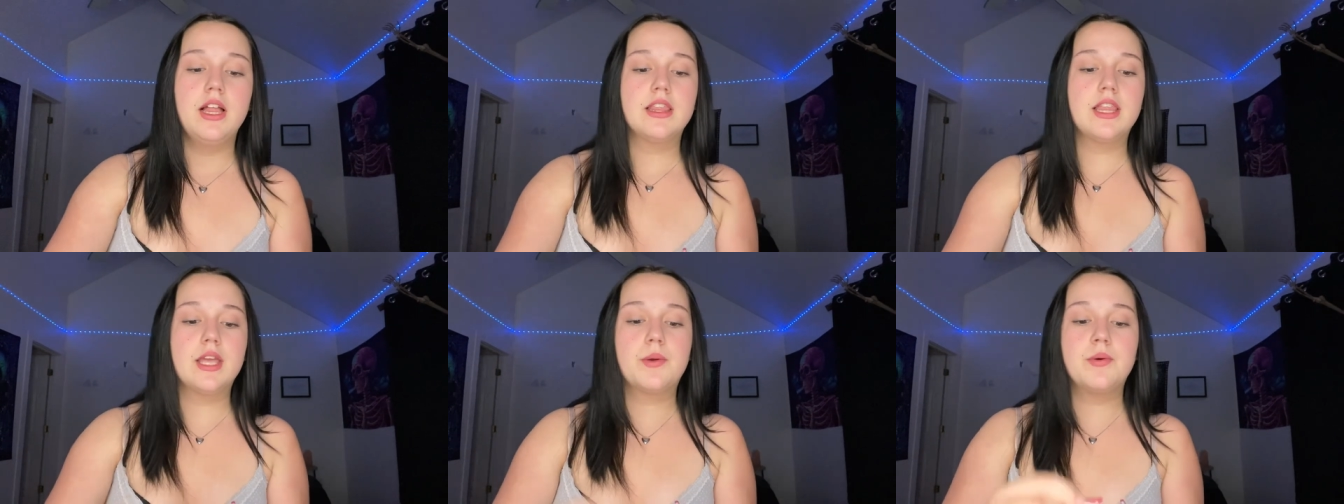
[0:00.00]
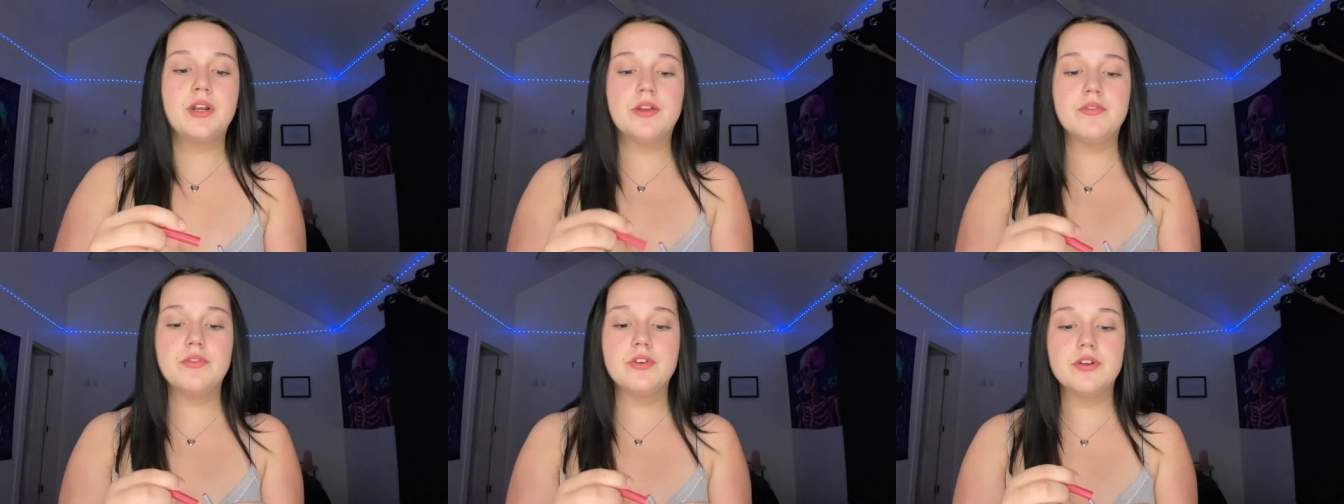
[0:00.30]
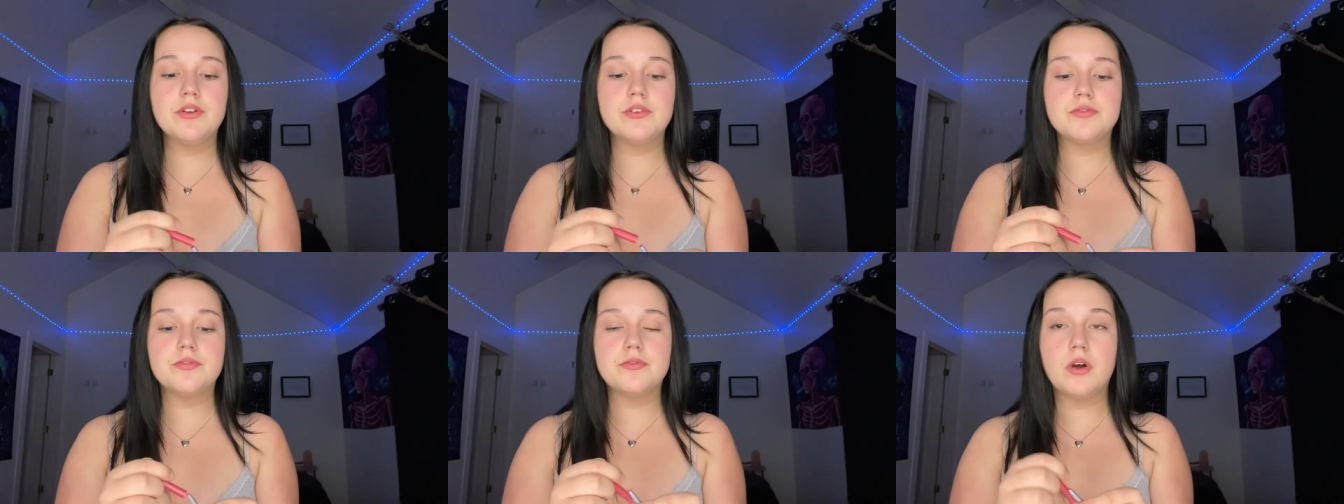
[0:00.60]
Like
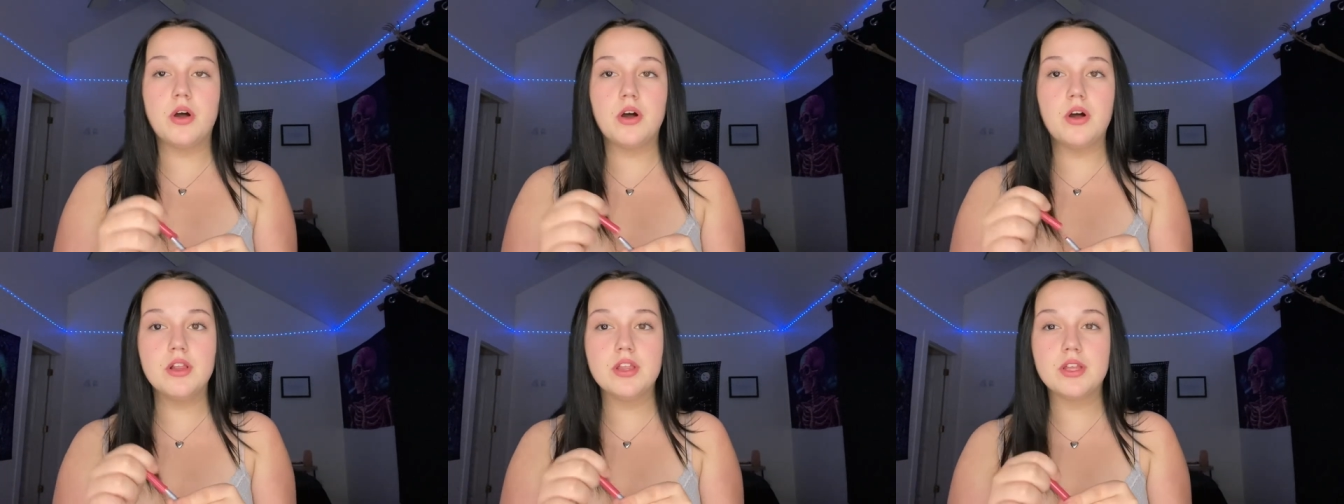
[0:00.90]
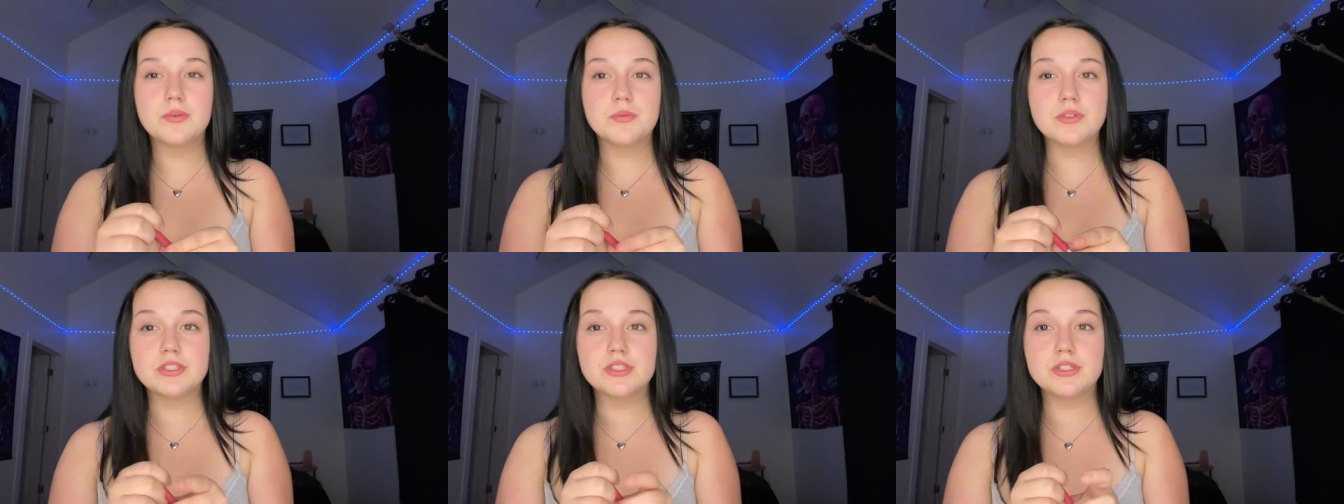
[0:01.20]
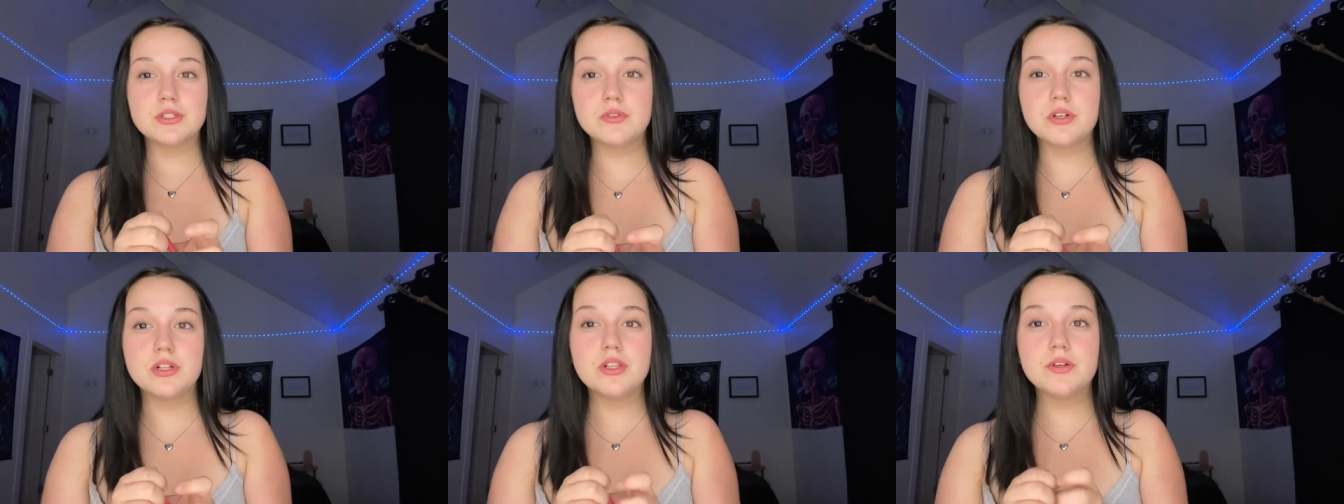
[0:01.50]
whenever fall and
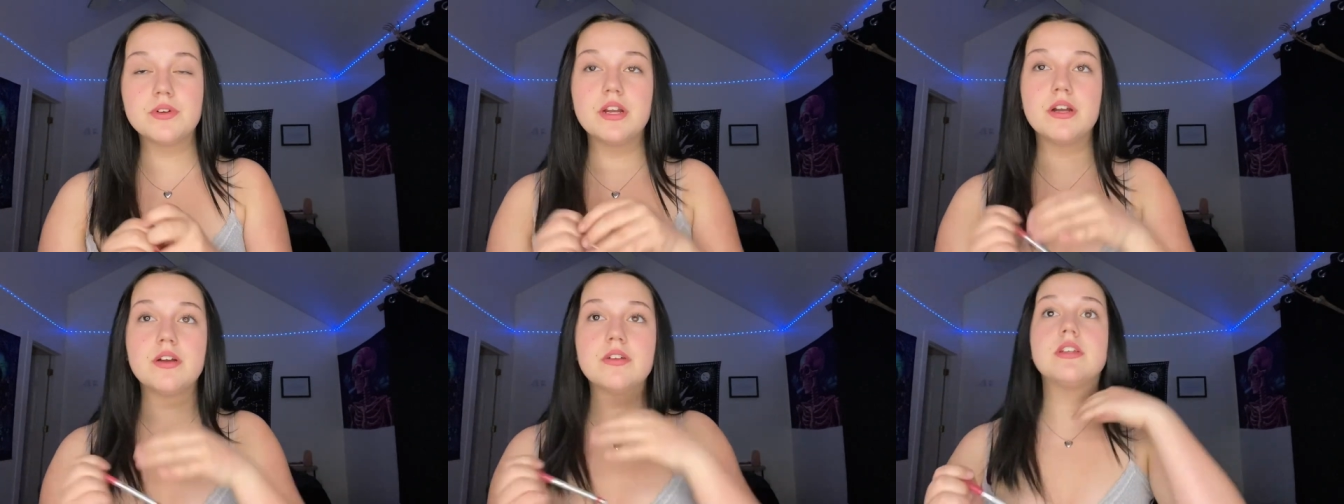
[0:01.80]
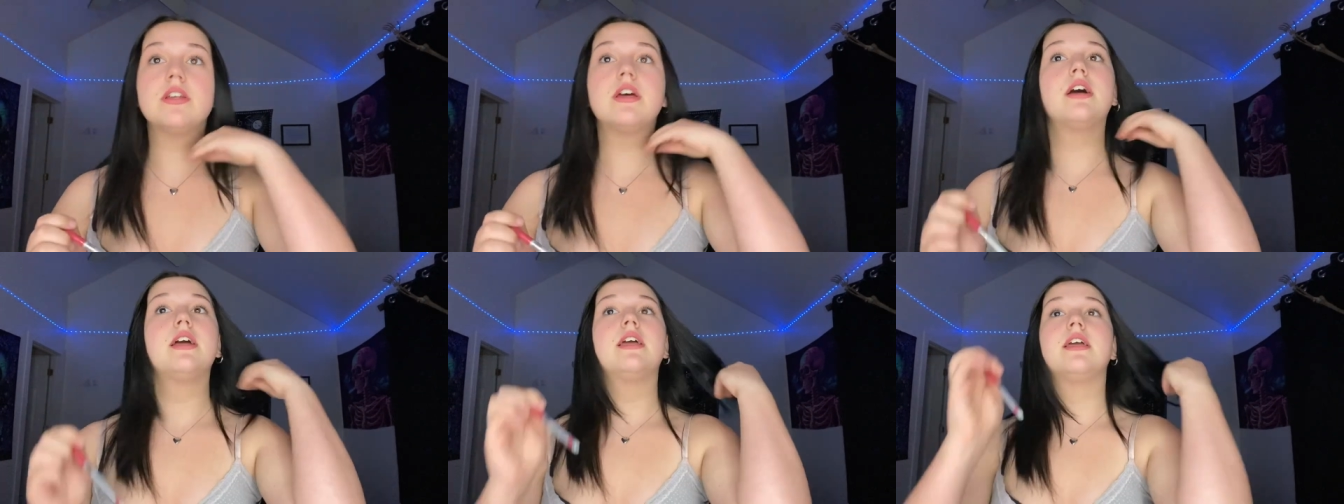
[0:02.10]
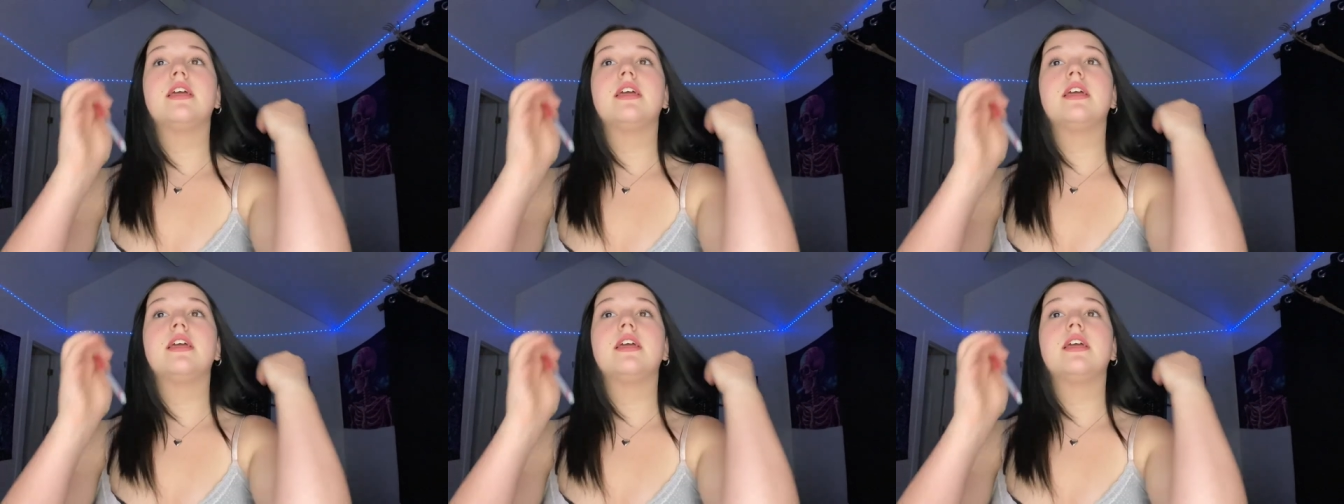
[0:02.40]
winter roll around,